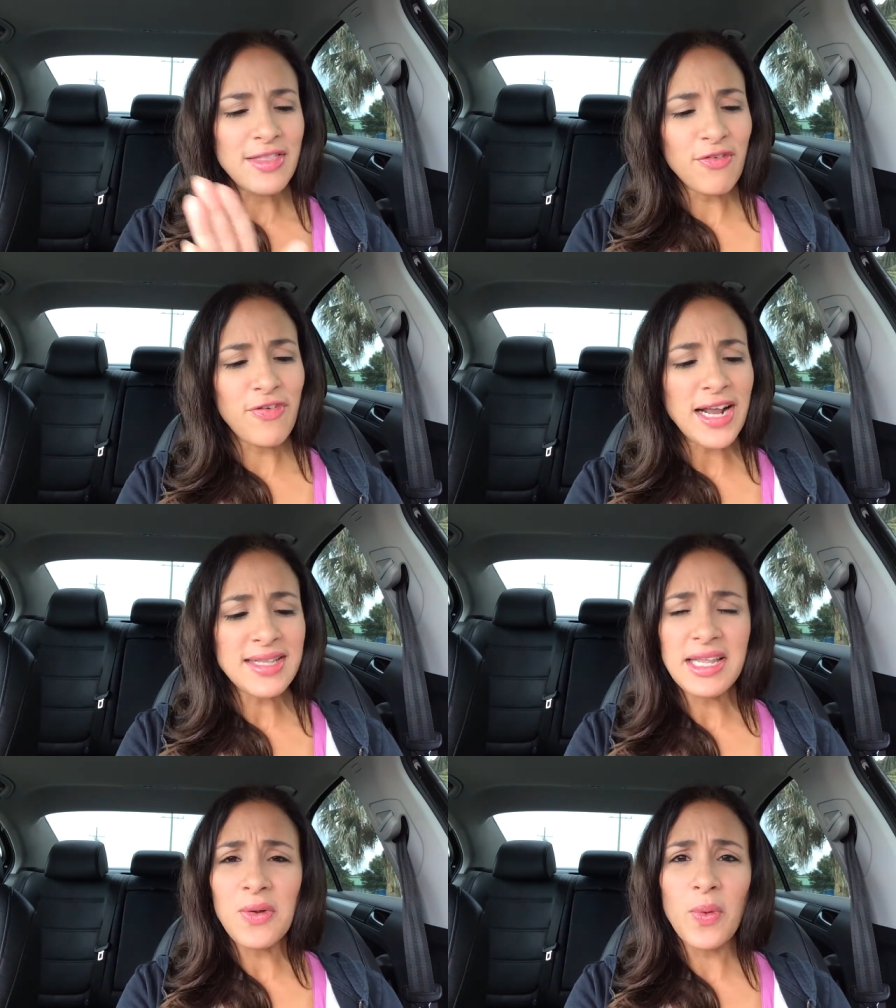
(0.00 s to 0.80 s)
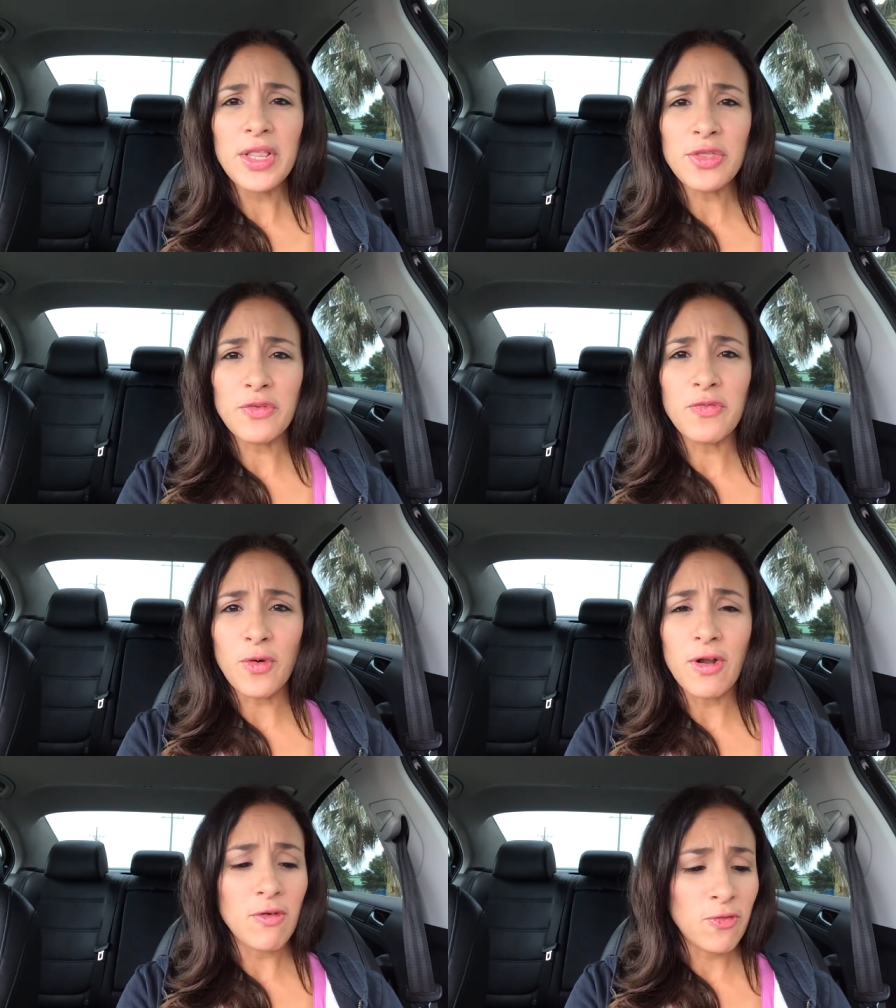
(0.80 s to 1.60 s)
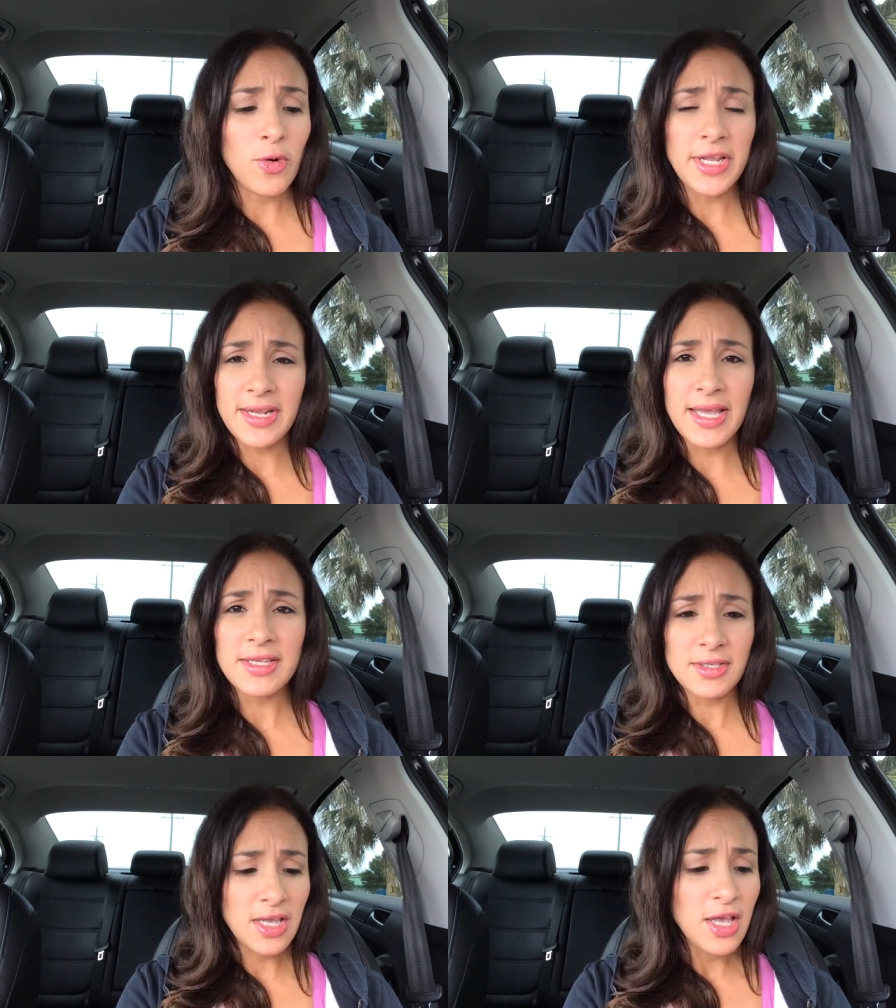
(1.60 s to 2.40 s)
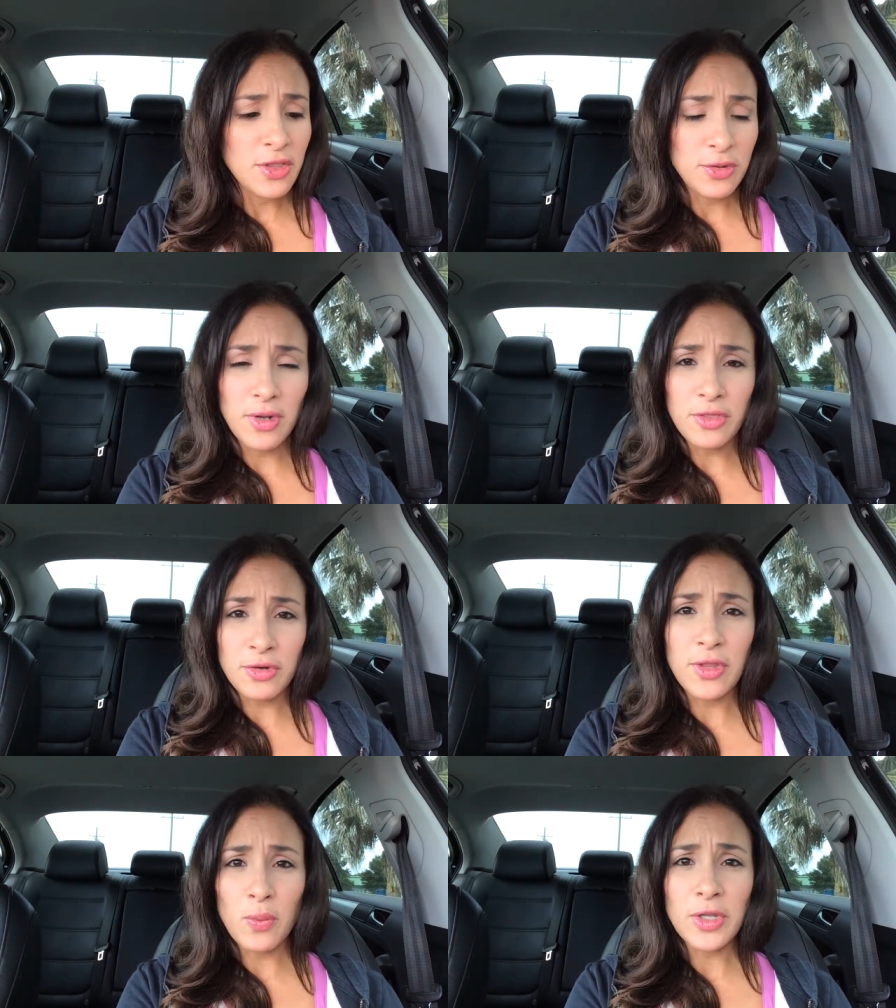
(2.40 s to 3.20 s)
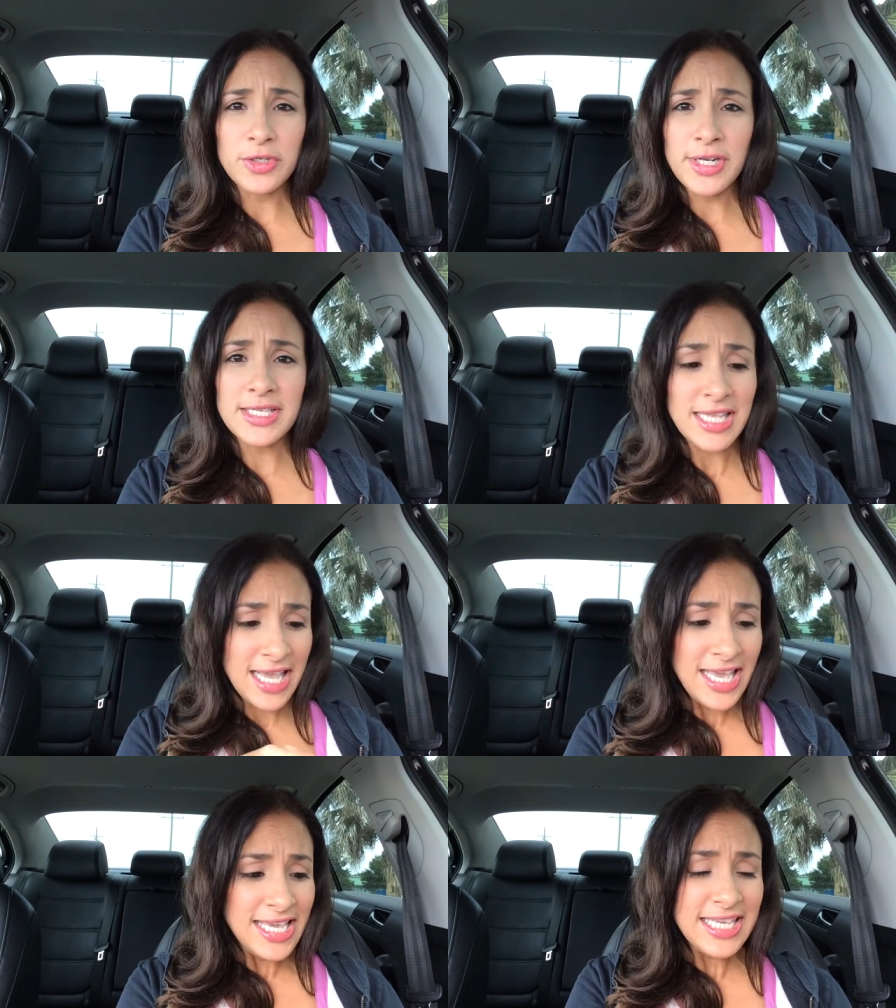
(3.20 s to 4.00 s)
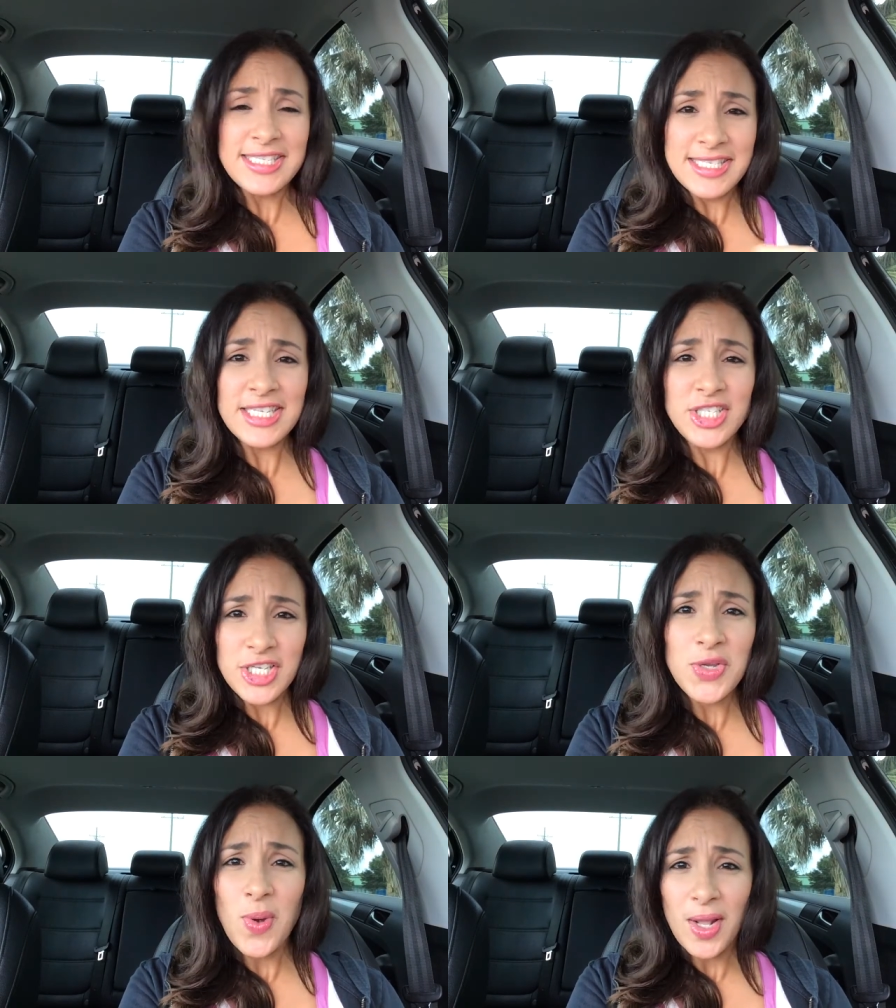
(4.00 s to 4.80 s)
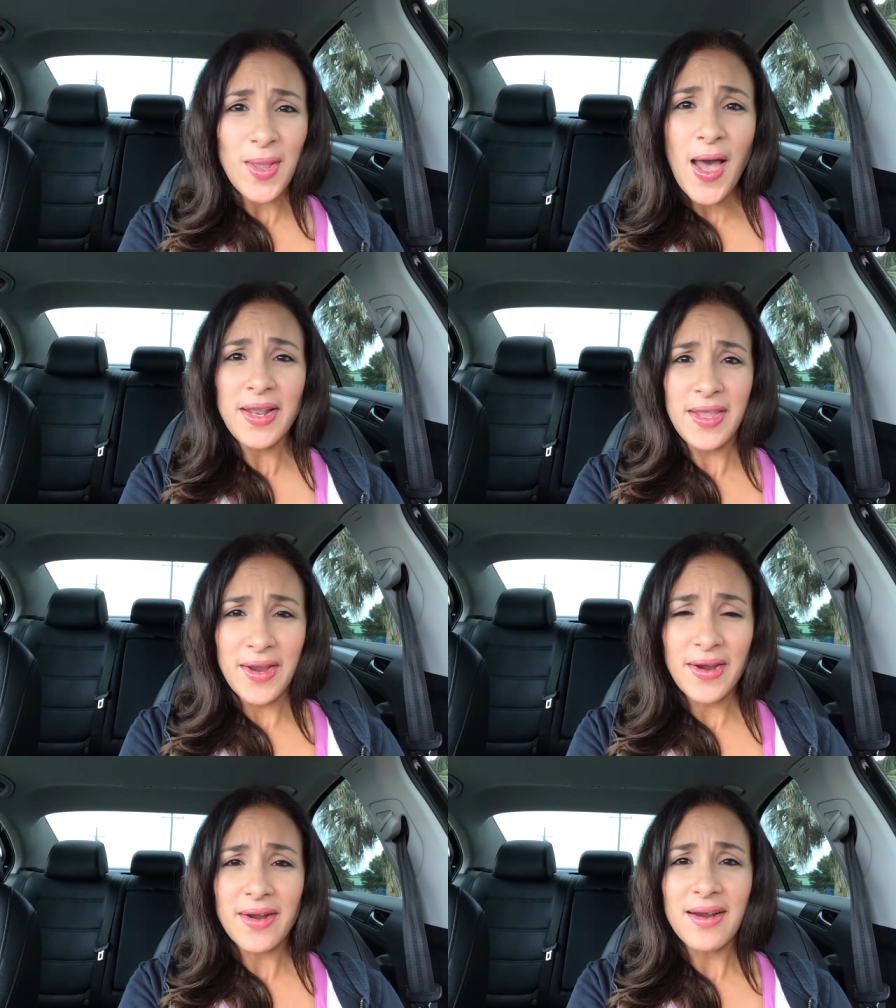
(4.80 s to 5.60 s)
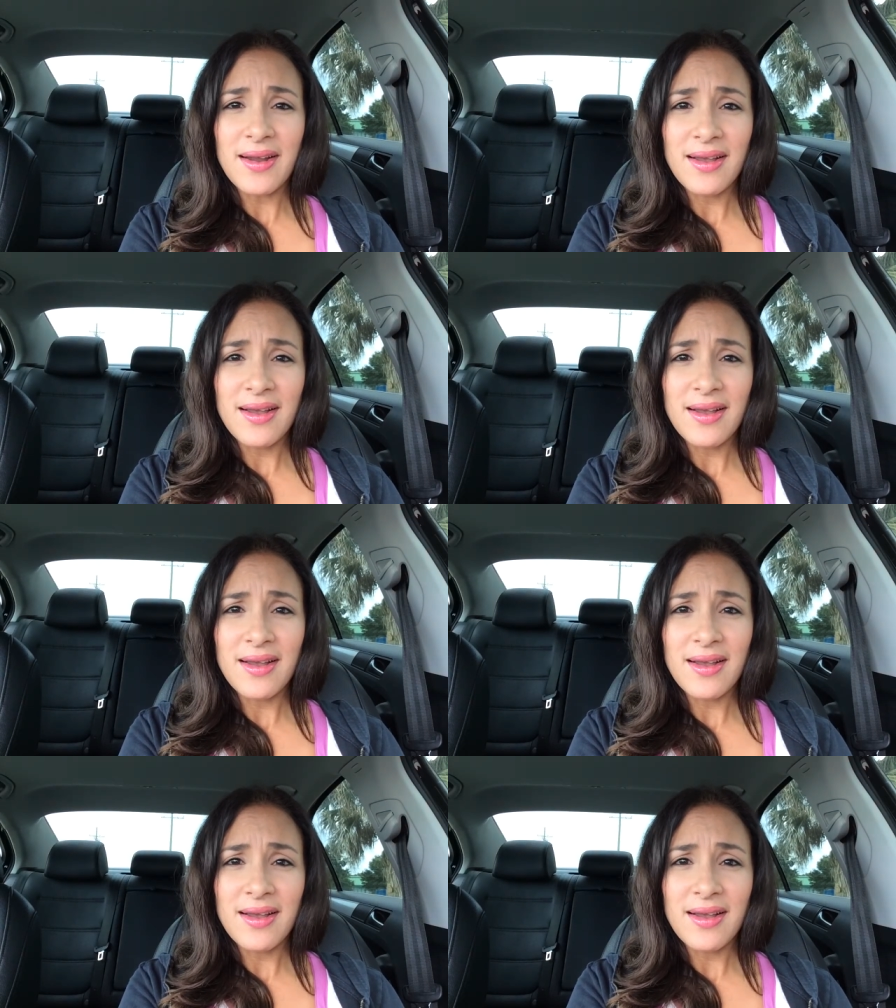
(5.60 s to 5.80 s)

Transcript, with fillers: The fact that he went through for 40 days uh, through the wilderness, he's teaching you a lot here.